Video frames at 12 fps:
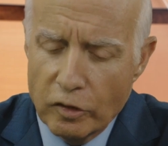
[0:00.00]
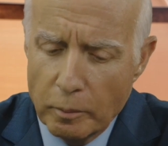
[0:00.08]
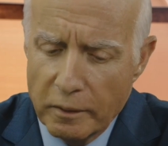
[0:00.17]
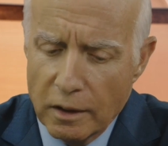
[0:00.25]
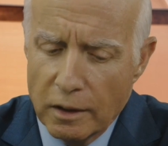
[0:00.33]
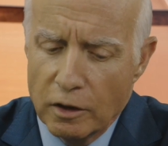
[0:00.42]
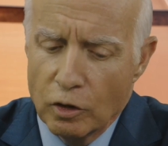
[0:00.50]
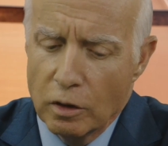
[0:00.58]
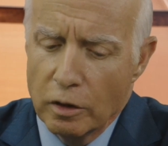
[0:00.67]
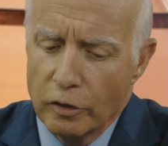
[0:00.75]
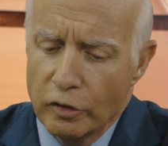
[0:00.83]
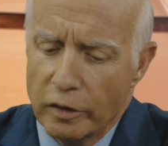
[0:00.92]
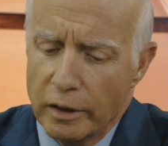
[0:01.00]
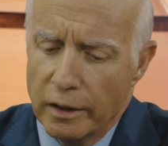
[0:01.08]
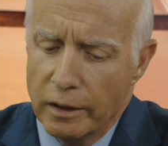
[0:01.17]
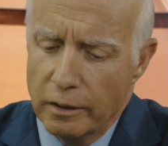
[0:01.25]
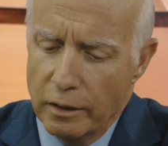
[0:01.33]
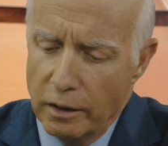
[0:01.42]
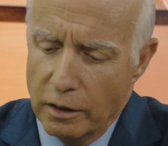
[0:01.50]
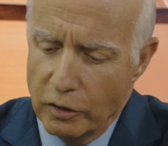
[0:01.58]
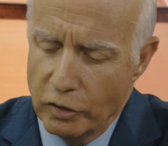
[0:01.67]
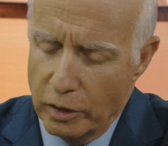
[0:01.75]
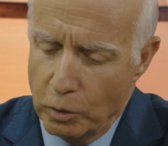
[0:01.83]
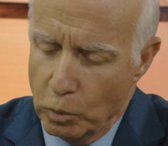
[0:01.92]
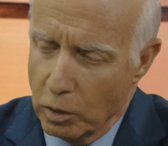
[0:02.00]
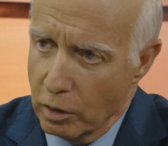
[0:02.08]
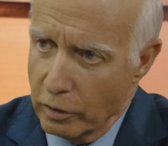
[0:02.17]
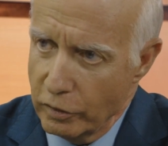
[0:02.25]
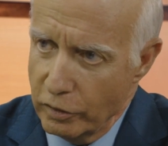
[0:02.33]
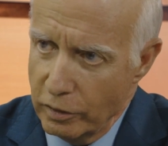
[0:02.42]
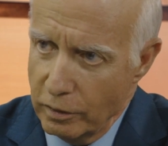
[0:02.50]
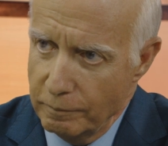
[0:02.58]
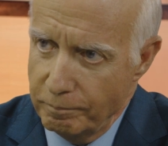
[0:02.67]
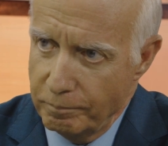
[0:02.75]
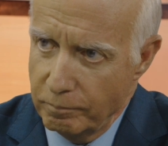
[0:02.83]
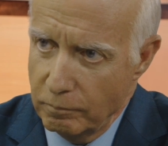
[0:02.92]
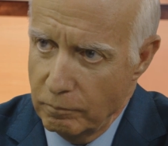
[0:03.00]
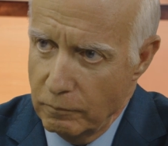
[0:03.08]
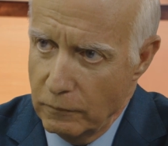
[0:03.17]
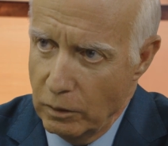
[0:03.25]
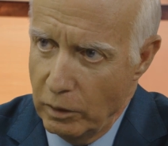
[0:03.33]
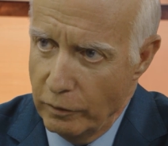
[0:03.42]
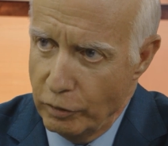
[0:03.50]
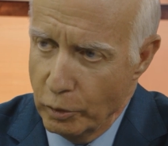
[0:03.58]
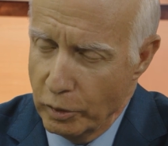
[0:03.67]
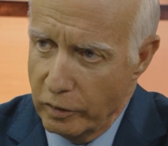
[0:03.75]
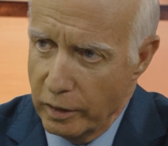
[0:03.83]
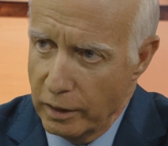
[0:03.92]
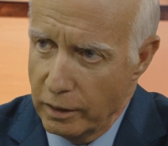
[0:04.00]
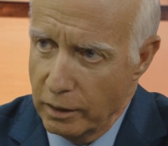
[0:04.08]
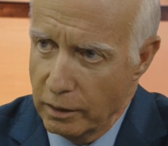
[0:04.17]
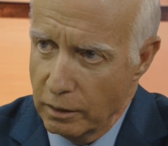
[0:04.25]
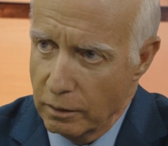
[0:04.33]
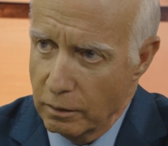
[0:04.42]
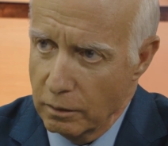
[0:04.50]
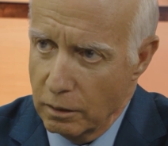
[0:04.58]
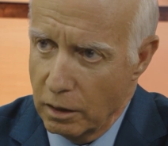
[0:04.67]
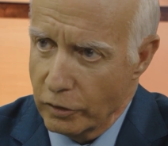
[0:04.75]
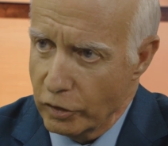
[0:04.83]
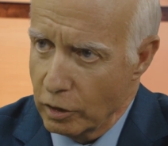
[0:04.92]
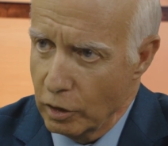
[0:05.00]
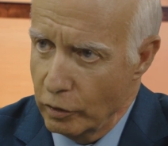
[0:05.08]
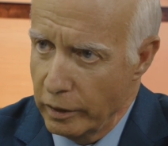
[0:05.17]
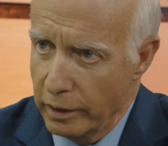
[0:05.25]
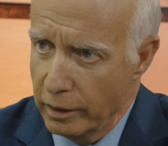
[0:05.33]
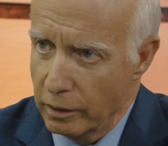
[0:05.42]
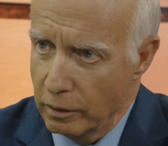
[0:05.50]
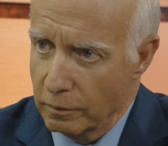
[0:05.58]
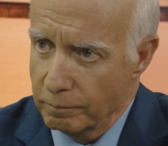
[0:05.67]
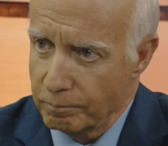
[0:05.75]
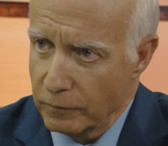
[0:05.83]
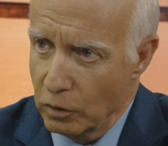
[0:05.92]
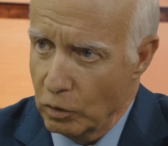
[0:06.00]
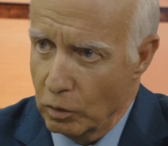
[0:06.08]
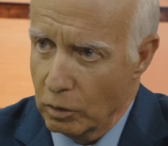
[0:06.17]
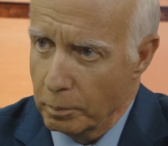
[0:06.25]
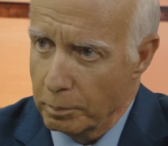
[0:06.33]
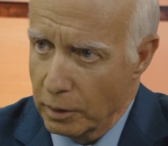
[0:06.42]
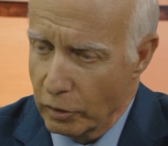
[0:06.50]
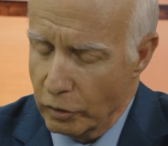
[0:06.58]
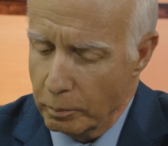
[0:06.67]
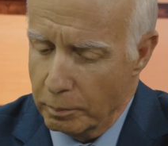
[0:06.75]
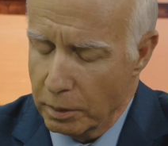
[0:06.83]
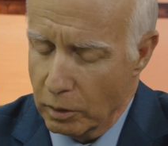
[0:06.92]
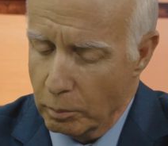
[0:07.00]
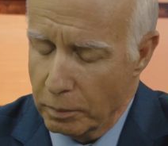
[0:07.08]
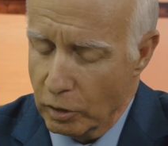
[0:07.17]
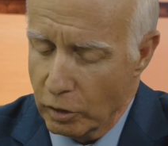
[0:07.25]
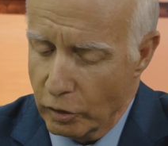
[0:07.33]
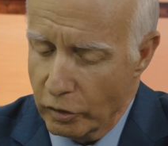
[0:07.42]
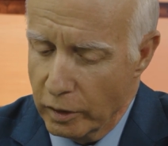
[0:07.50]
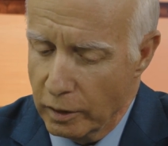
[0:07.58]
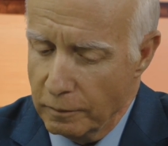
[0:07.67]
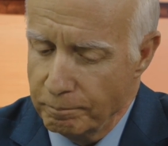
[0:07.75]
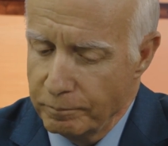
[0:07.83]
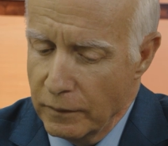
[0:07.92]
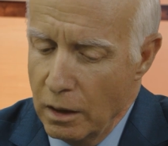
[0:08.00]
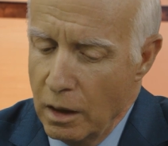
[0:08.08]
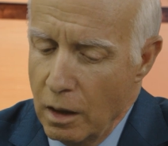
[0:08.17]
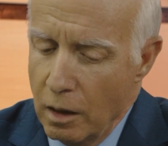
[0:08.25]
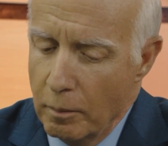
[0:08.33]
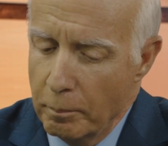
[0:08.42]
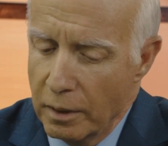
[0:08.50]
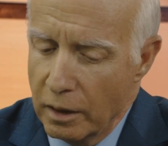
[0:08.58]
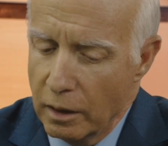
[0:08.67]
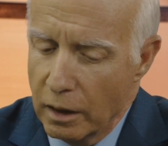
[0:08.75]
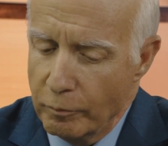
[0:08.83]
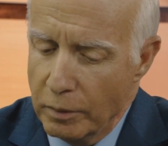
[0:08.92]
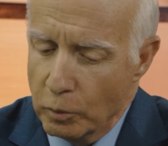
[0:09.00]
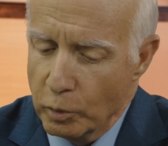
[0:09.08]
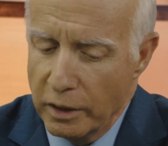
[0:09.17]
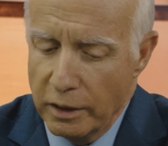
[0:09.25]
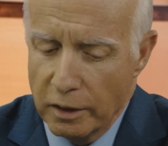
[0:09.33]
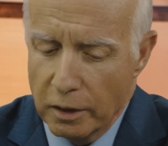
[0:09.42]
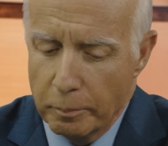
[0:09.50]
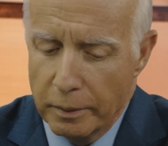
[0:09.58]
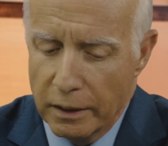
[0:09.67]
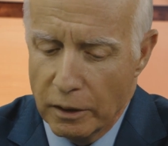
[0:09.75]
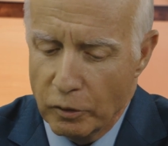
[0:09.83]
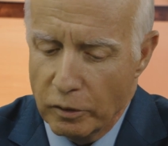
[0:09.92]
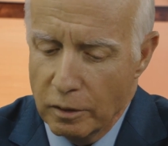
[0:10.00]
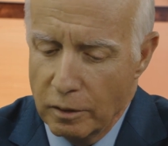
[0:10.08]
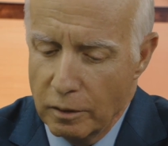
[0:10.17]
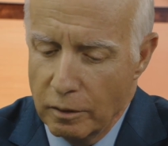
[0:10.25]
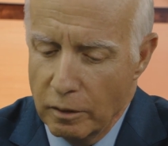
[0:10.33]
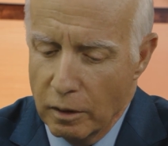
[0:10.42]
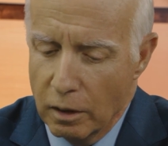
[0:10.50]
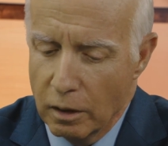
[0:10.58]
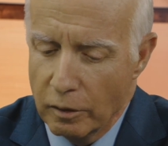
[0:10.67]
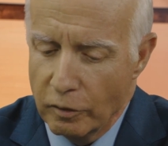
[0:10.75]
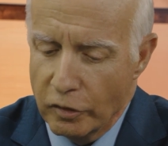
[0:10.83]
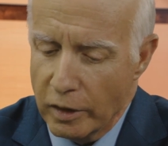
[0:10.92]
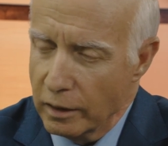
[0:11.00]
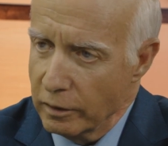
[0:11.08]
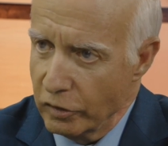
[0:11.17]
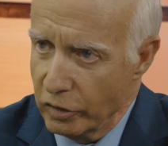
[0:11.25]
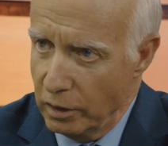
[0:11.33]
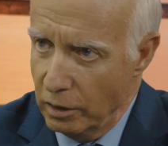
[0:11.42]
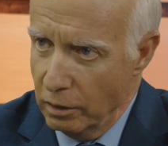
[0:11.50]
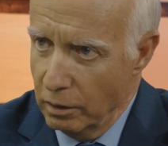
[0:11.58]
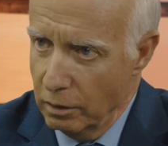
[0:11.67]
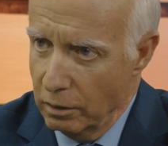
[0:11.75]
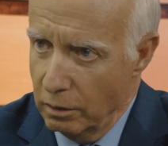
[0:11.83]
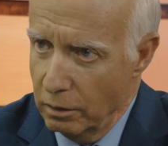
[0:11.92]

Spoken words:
Now, something I don't understand is it works if you were taking oxycodone or Percocet. But I've been reading about xylazine.